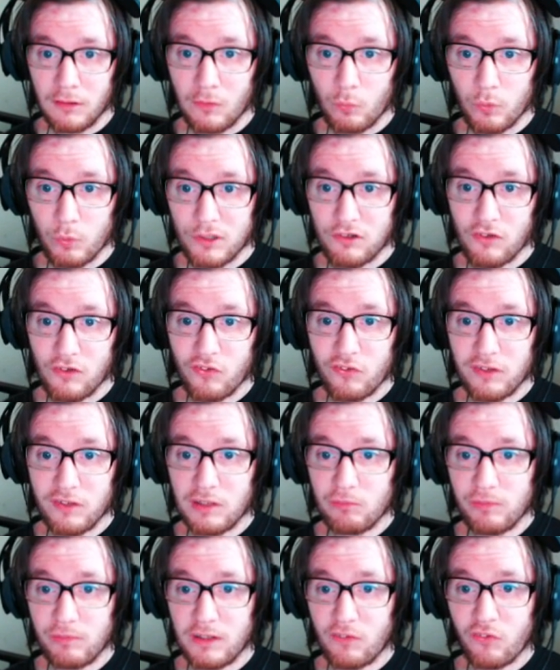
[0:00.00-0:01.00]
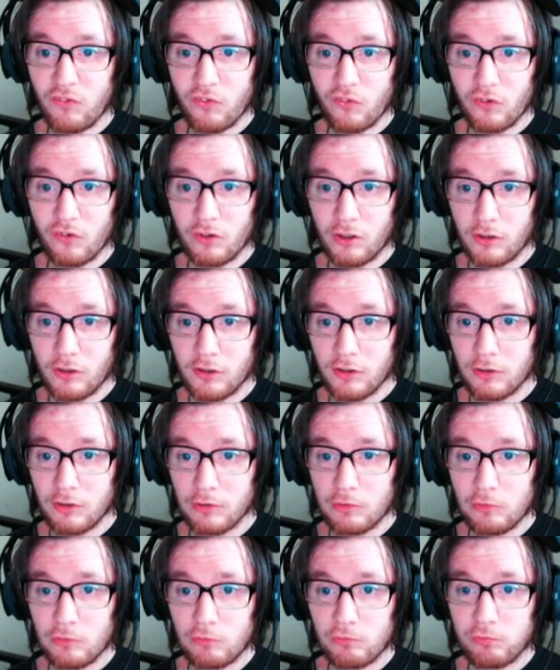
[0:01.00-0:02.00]
Which is the events
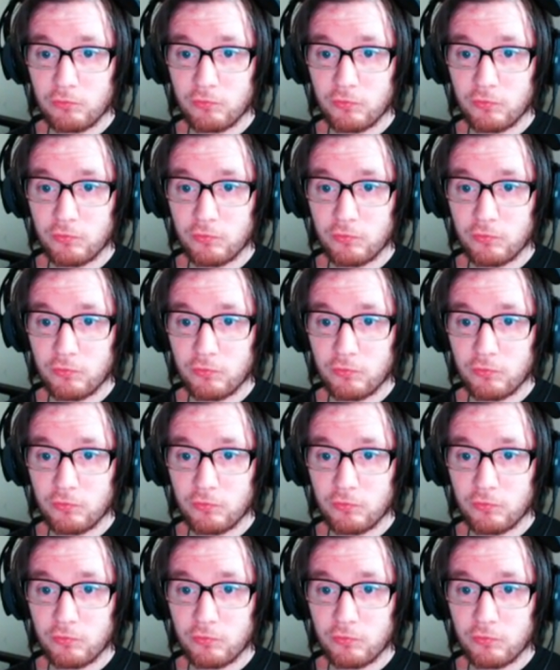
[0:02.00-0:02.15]
of